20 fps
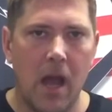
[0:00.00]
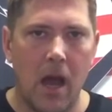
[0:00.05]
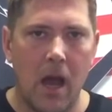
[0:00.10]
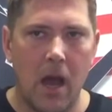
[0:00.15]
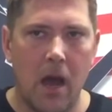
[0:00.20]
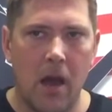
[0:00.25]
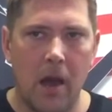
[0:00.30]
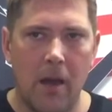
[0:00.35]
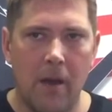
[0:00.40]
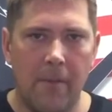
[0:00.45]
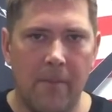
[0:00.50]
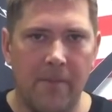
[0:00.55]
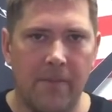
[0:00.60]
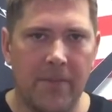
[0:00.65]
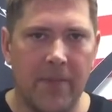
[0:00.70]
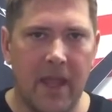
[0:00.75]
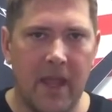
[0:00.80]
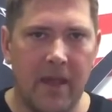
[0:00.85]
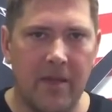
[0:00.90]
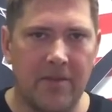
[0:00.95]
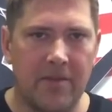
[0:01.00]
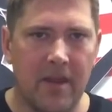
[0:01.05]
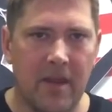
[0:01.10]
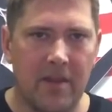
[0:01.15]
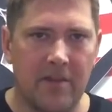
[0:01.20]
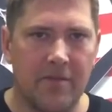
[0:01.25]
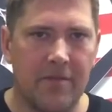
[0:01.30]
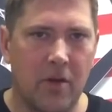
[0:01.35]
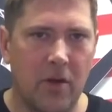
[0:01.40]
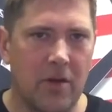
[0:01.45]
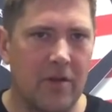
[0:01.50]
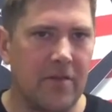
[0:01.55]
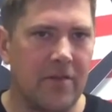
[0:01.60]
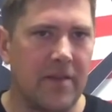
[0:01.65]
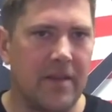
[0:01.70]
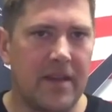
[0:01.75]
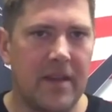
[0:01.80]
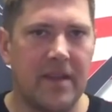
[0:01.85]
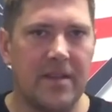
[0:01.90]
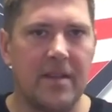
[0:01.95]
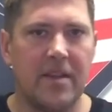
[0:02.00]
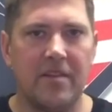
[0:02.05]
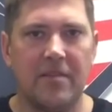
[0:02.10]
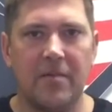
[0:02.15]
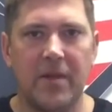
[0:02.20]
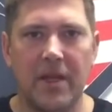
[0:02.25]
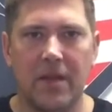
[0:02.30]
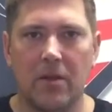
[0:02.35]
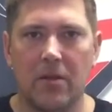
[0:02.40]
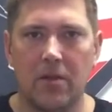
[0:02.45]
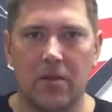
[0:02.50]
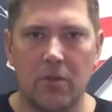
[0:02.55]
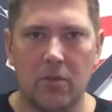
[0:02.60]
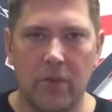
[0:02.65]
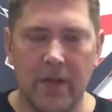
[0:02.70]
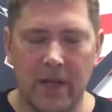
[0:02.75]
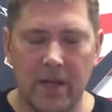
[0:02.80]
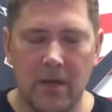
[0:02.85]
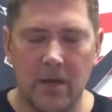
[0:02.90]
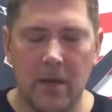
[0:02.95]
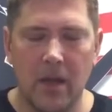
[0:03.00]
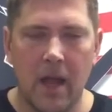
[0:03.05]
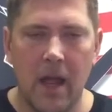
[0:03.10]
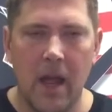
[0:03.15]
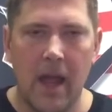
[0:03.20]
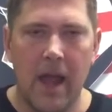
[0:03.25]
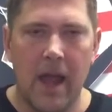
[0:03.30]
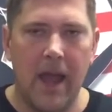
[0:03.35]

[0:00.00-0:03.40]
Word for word: As far as the detents being a little weaker,